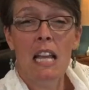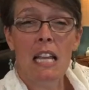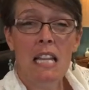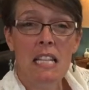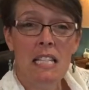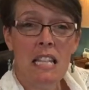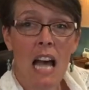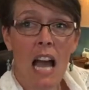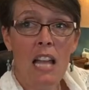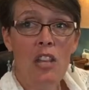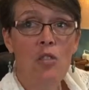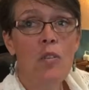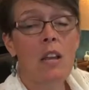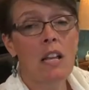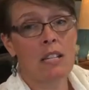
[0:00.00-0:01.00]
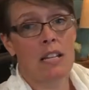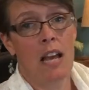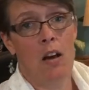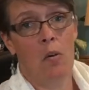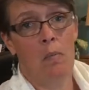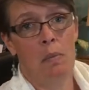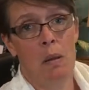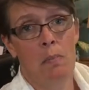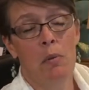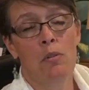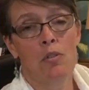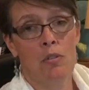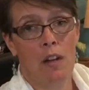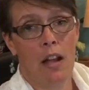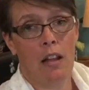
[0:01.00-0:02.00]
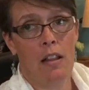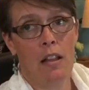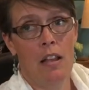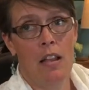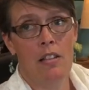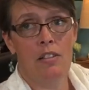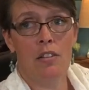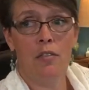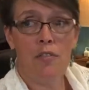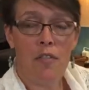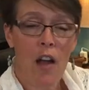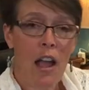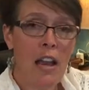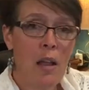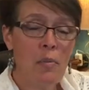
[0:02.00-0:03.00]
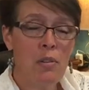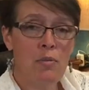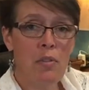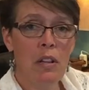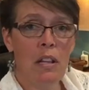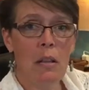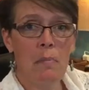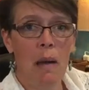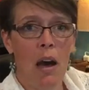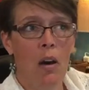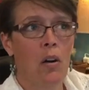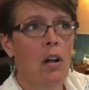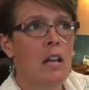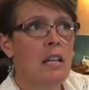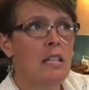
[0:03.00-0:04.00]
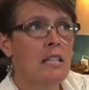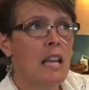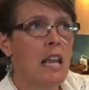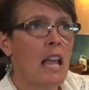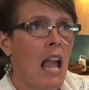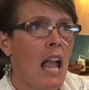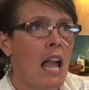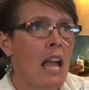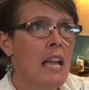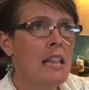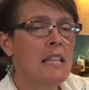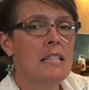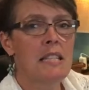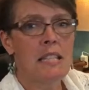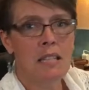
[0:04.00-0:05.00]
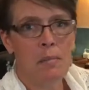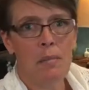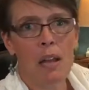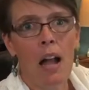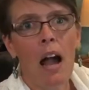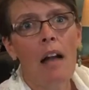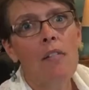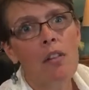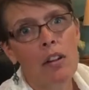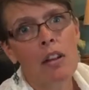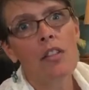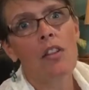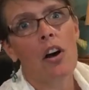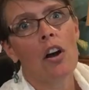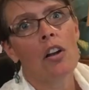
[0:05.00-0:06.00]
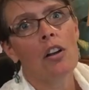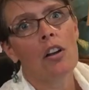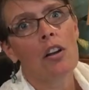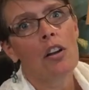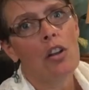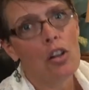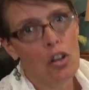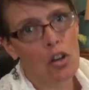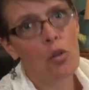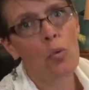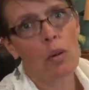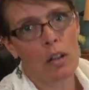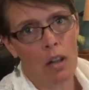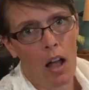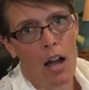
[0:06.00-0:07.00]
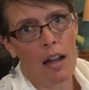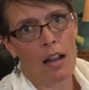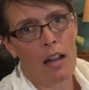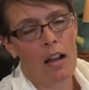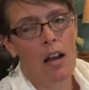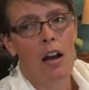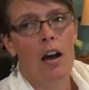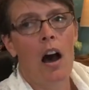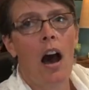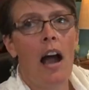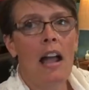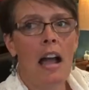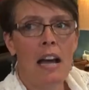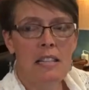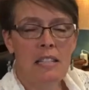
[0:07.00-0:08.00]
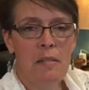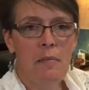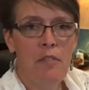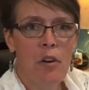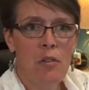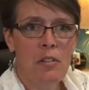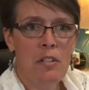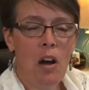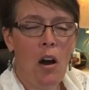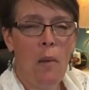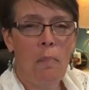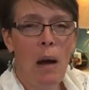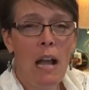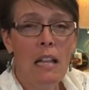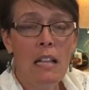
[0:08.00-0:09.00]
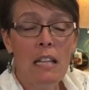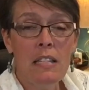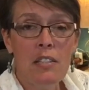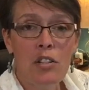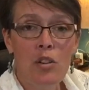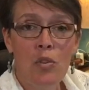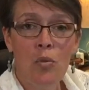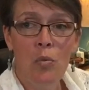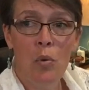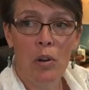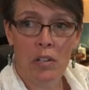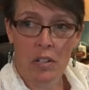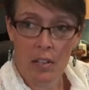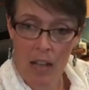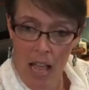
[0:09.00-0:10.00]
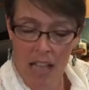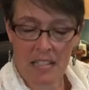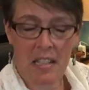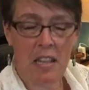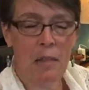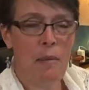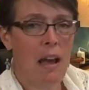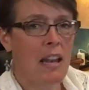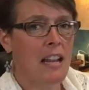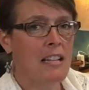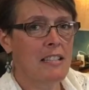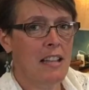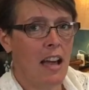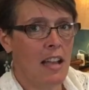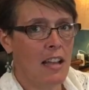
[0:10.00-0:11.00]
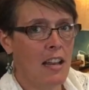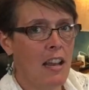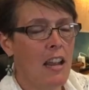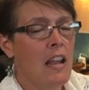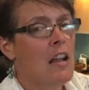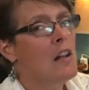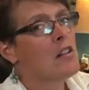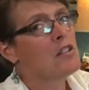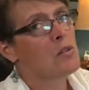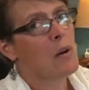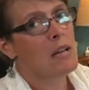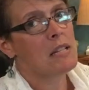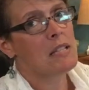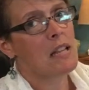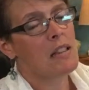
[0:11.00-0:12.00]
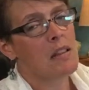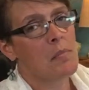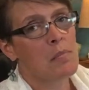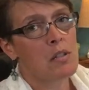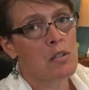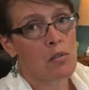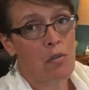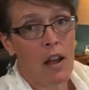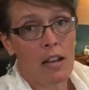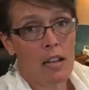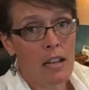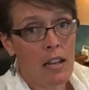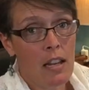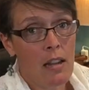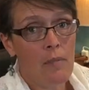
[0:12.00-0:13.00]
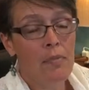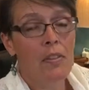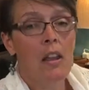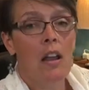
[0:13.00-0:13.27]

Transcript: is that you get to help people directly. And so Friday was really about saying, hey, this is something I really thought you would like. I had some folks on my list who were asking about anxiety, so I sent them Serenity,